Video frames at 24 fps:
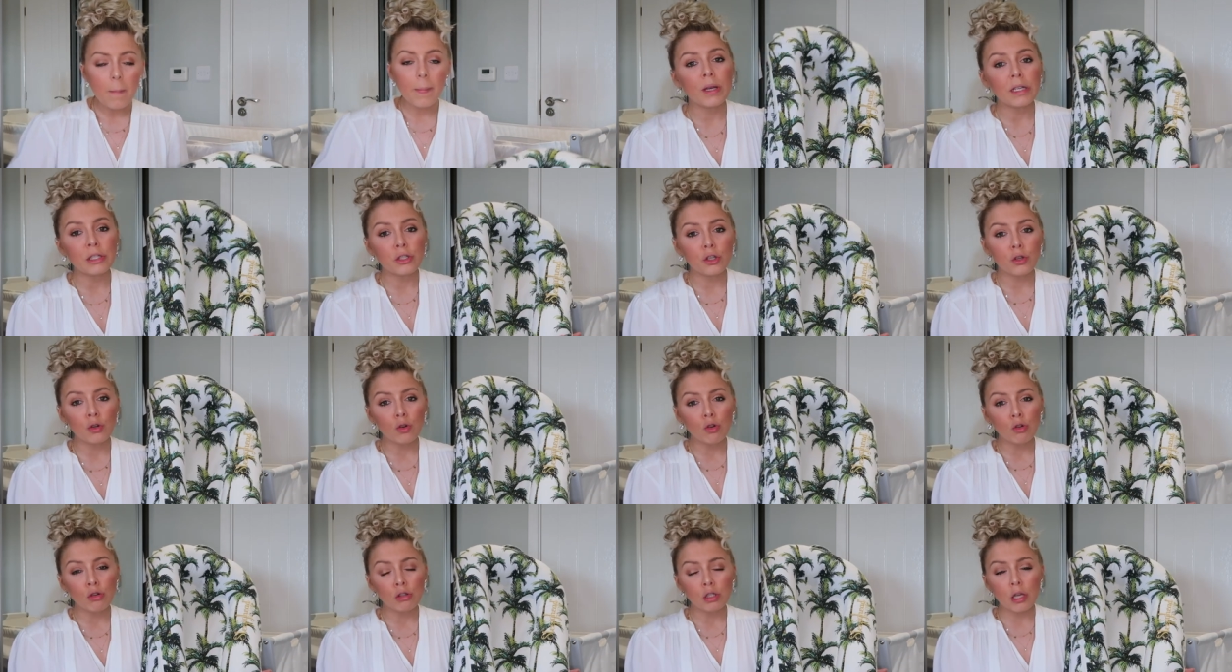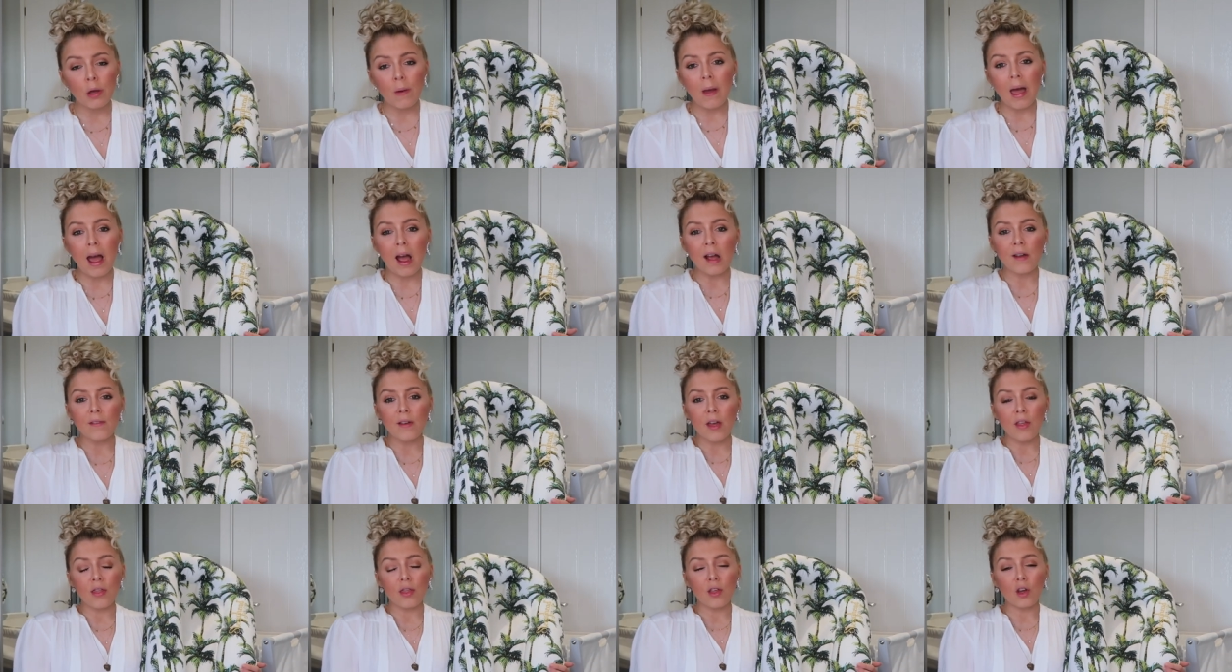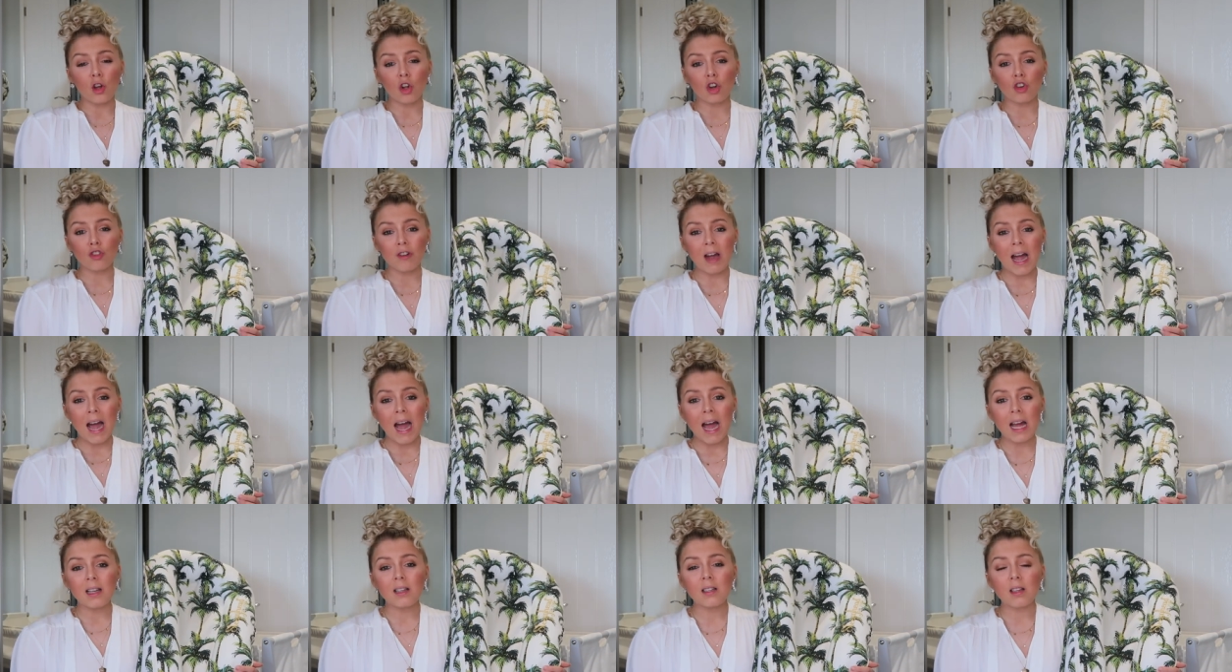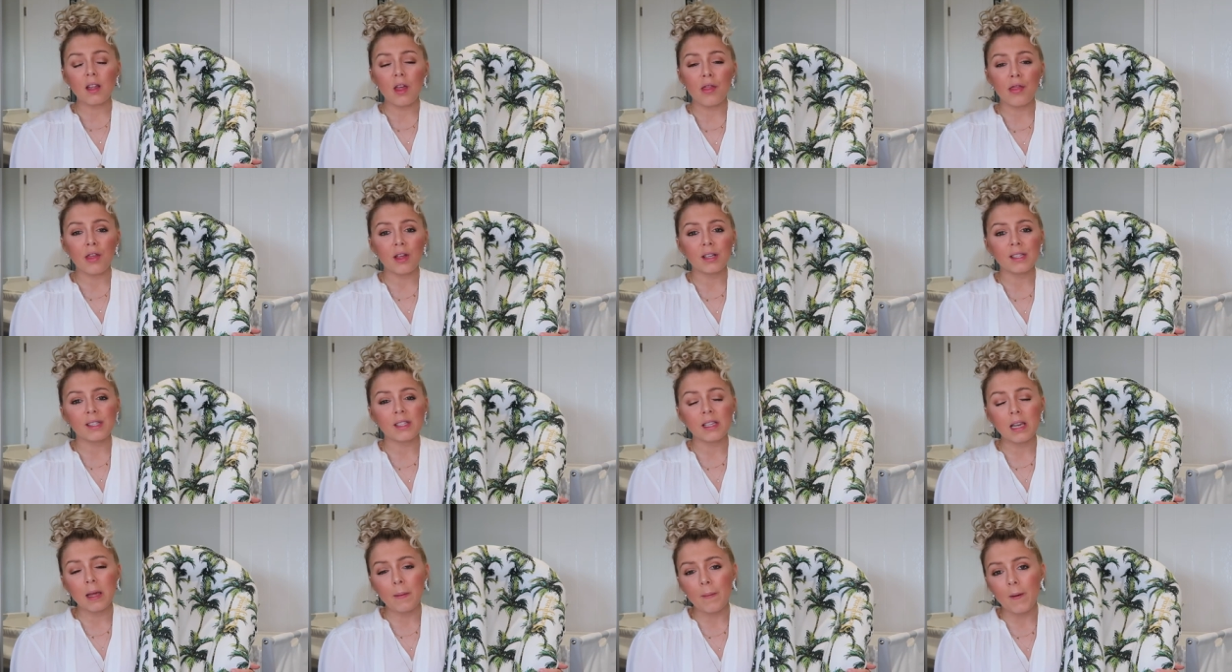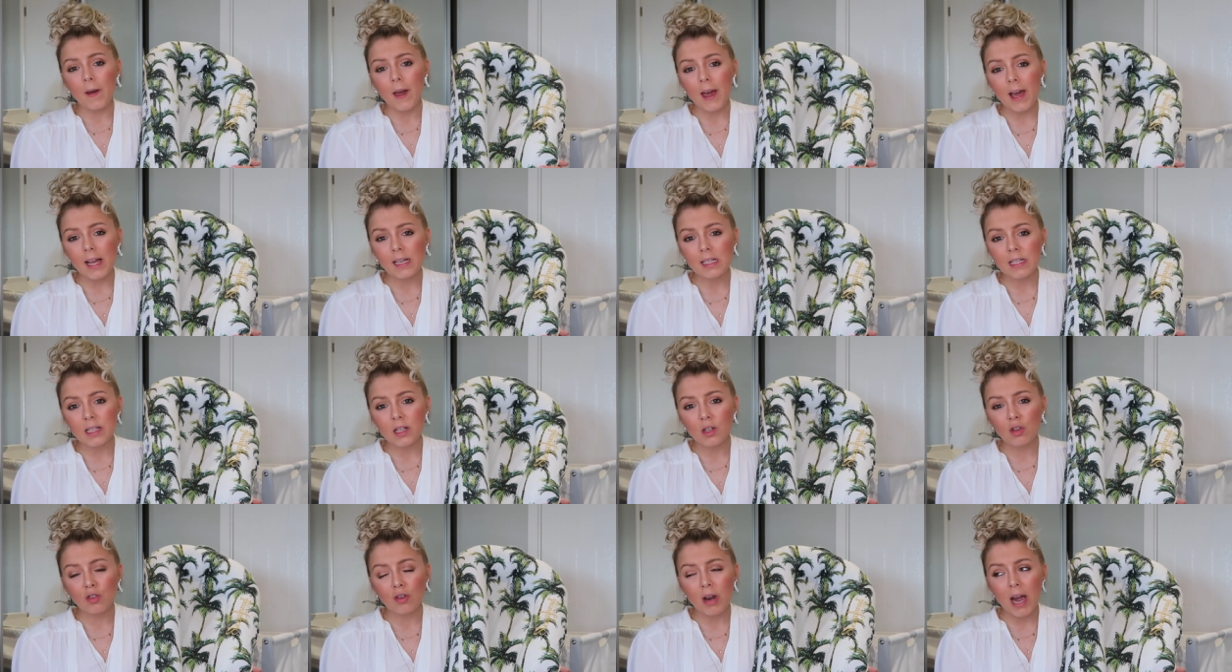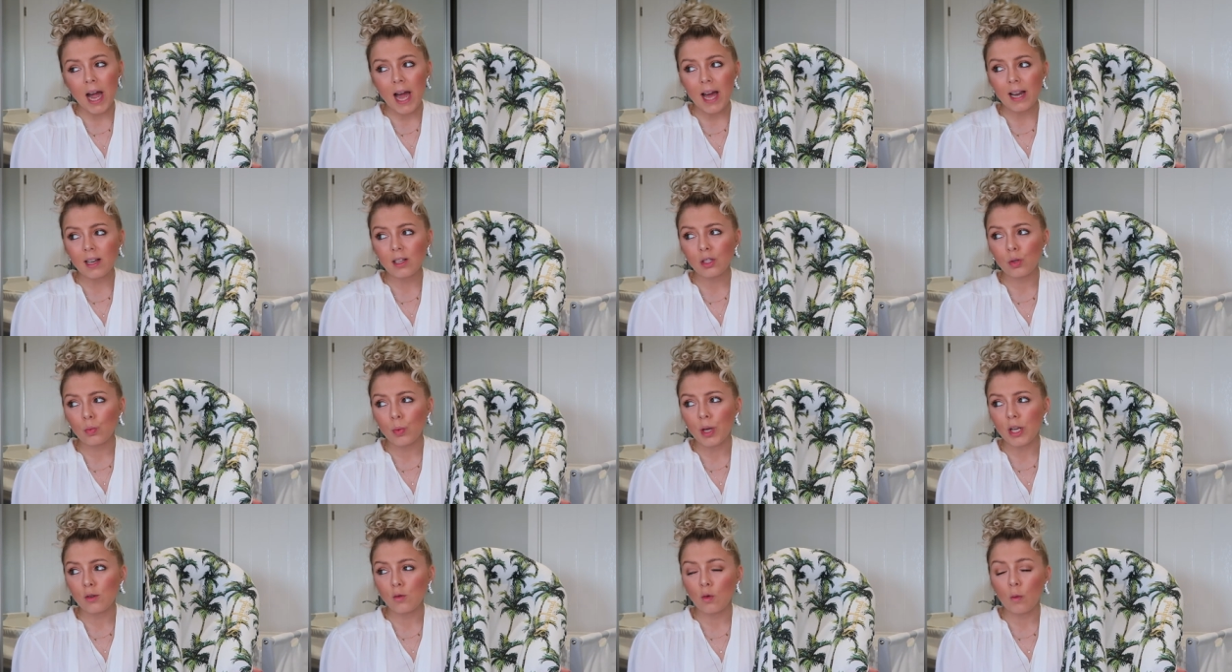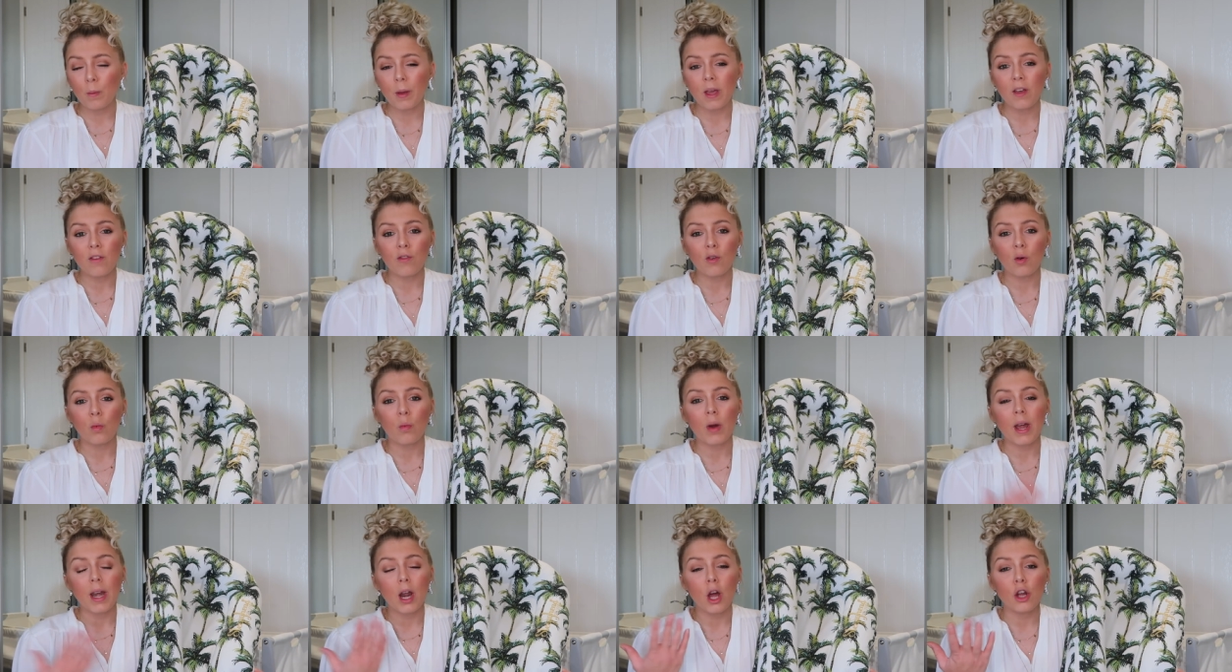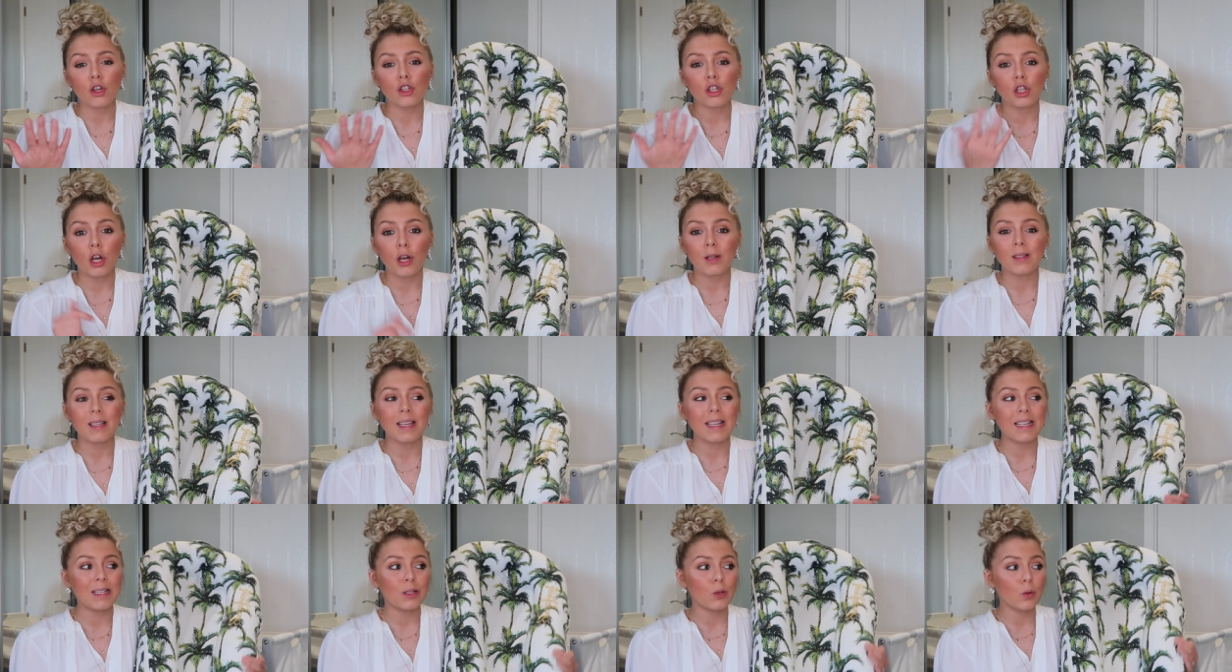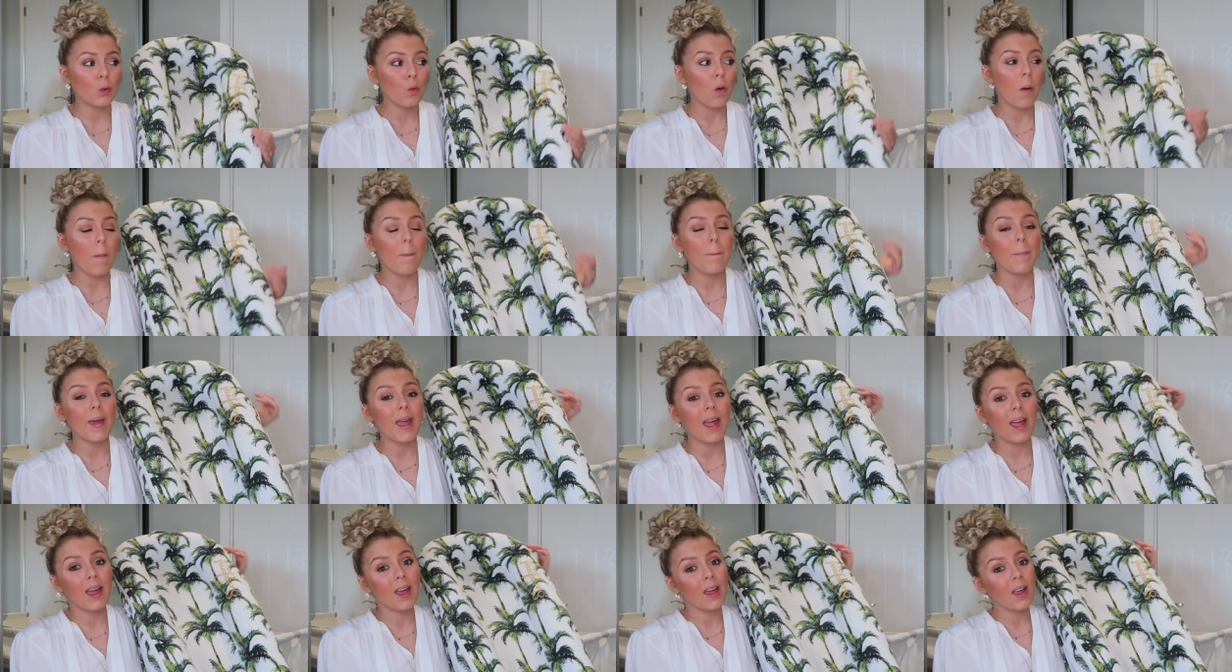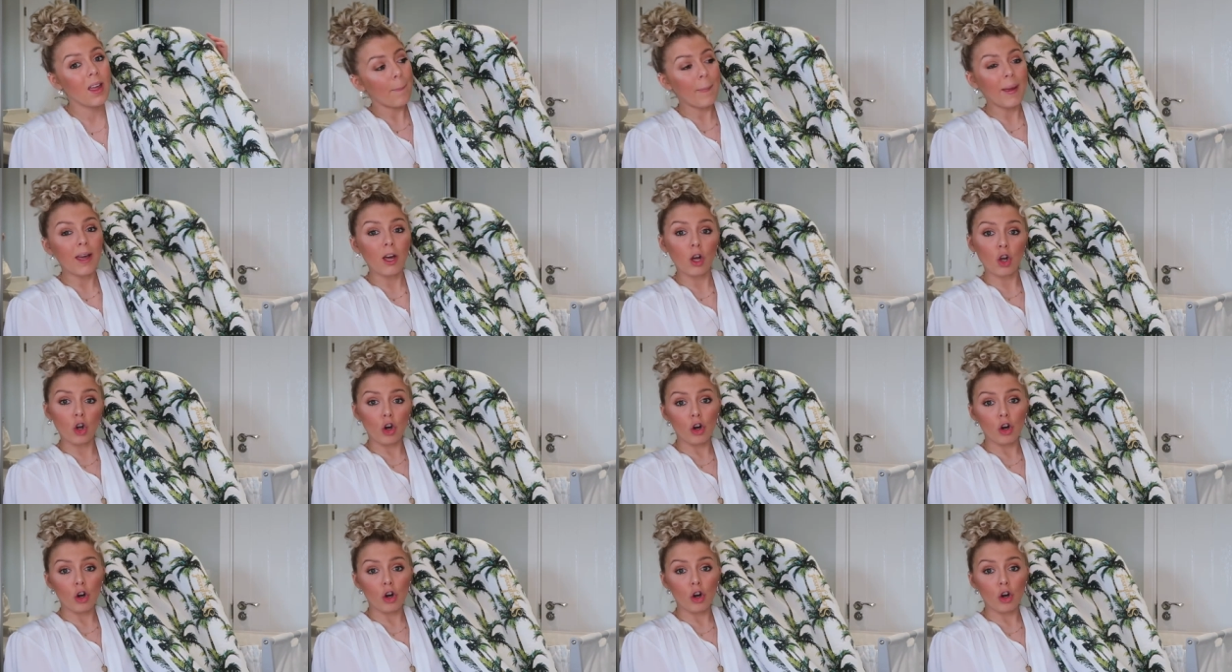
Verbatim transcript: We do also have the Grand, the Sleepyhead Grand, which will be for when Ocean goes into a big, bigger